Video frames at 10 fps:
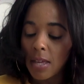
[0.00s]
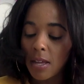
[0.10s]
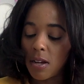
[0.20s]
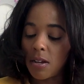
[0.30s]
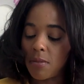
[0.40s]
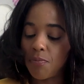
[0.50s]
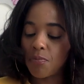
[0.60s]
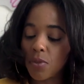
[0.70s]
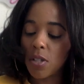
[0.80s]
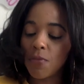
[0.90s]

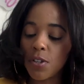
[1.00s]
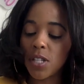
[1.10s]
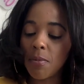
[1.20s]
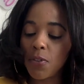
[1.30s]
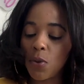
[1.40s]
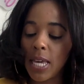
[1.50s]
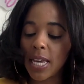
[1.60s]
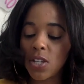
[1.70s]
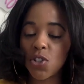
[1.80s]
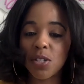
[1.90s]
For some of you,
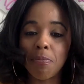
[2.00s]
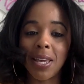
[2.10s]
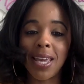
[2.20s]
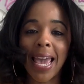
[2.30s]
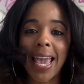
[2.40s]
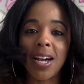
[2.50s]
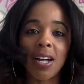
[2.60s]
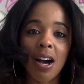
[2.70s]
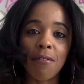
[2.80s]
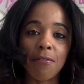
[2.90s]
it could just be a
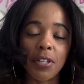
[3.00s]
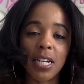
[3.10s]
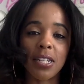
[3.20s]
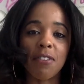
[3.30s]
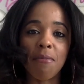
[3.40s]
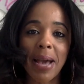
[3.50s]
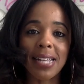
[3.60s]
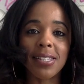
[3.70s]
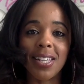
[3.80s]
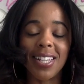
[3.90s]
conflict of
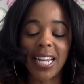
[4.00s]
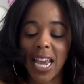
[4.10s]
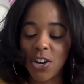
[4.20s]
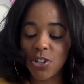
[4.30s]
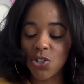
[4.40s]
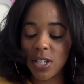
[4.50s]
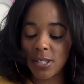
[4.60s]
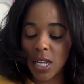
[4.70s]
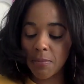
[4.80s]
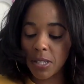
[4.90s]
masculine energies
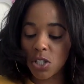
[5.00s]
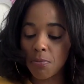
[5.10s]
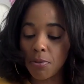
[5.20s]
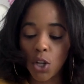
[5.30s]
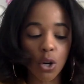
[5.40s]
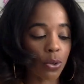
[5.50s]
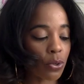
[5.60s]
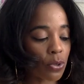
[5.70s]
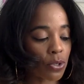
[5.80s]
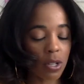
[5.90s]
coming to
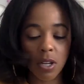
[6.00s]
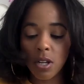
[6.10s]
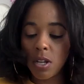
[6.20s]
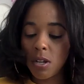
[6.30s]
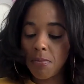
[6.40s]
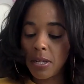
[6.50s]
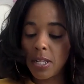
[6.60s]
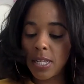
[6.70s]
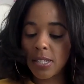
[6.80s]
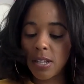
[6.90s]
blows.
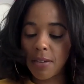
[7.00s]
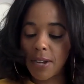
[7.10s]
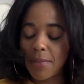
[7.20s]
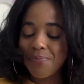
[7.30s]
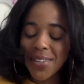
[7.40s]
But let's clarify.